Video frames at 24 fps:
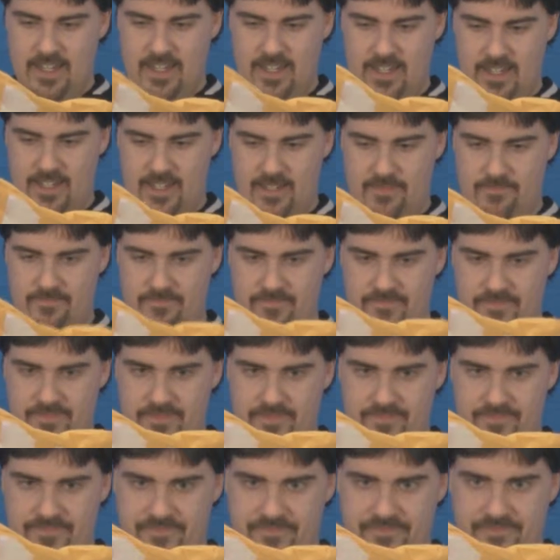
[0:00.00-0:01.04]
uh,
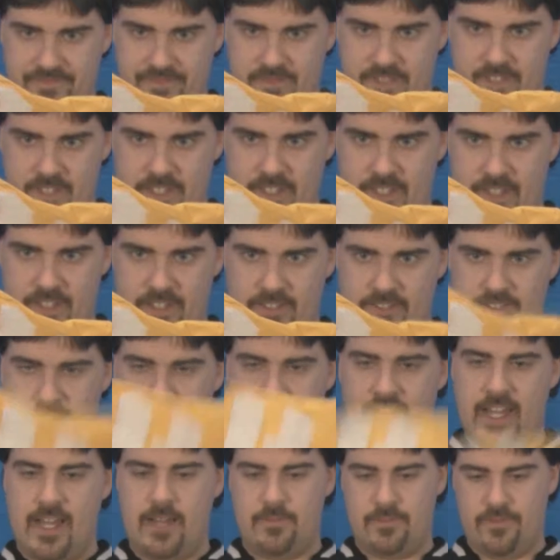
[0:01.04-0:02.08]
so
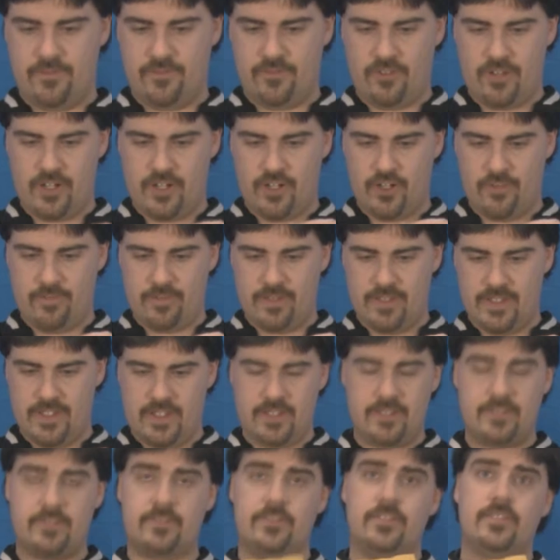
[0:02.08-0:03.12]
yeah, before I open
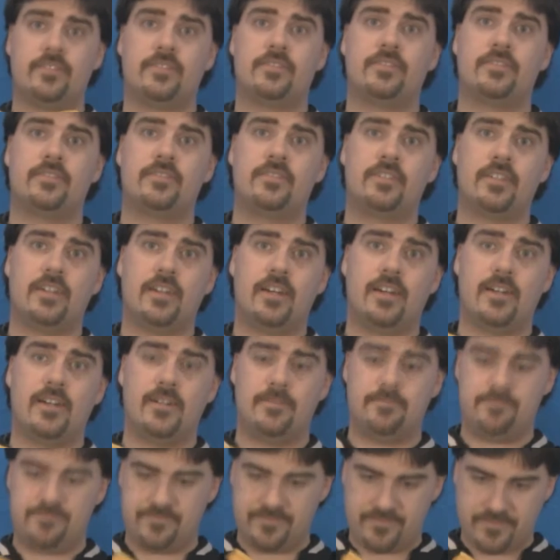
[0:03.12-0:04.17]
this, just
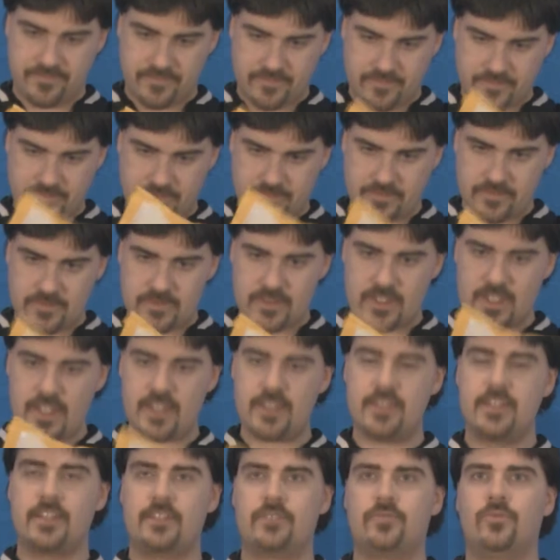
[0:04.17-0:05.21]
uh,
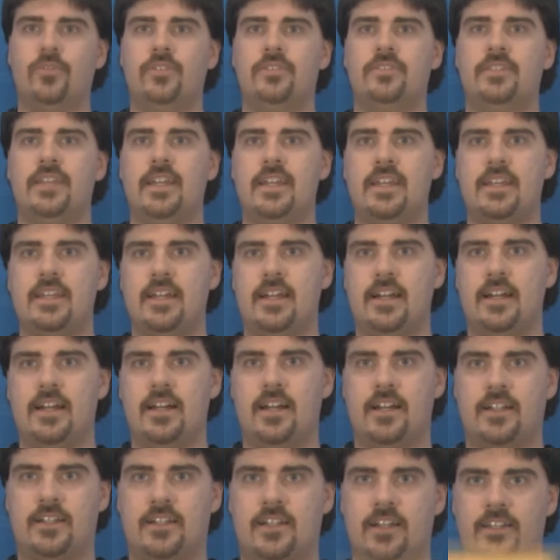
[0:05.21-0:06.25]
this was a,
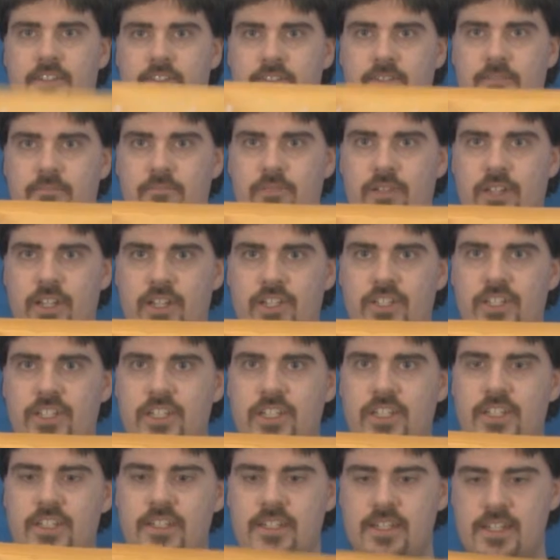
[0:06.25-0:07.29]
uh, a custom
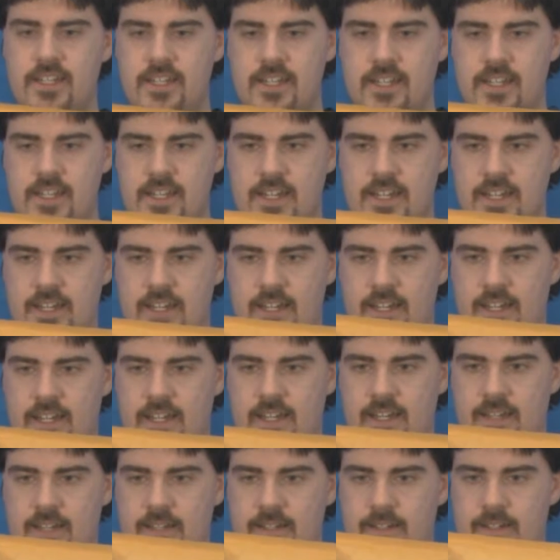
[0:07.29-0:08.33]
plushie
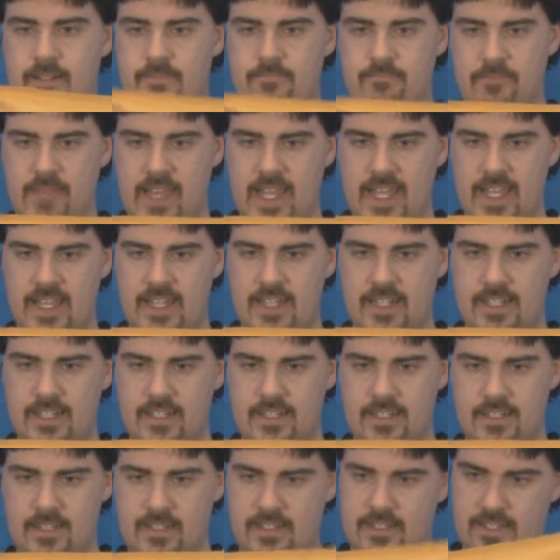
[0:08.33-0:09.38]
uh, made
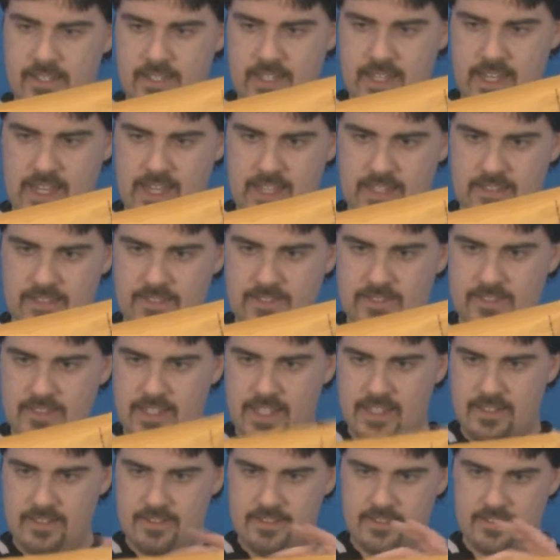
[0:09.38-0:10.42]
and
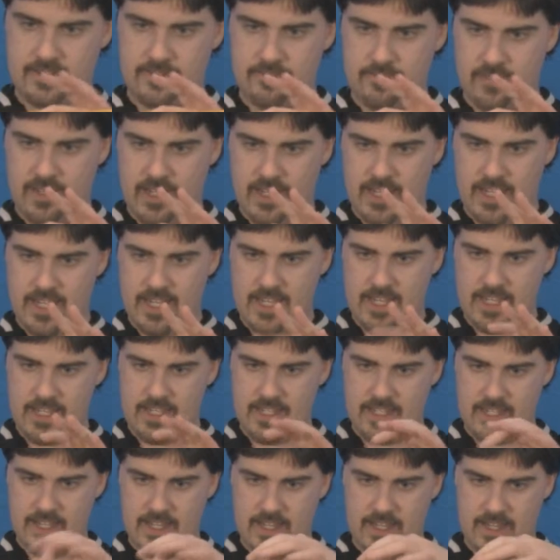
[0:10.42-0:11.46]
sent
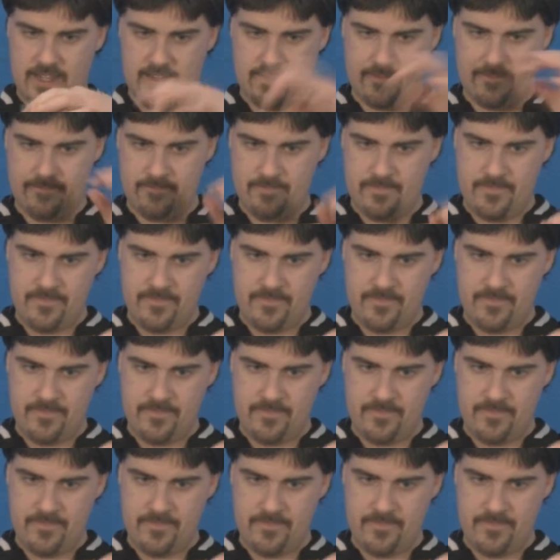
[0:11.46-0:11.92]
by uh,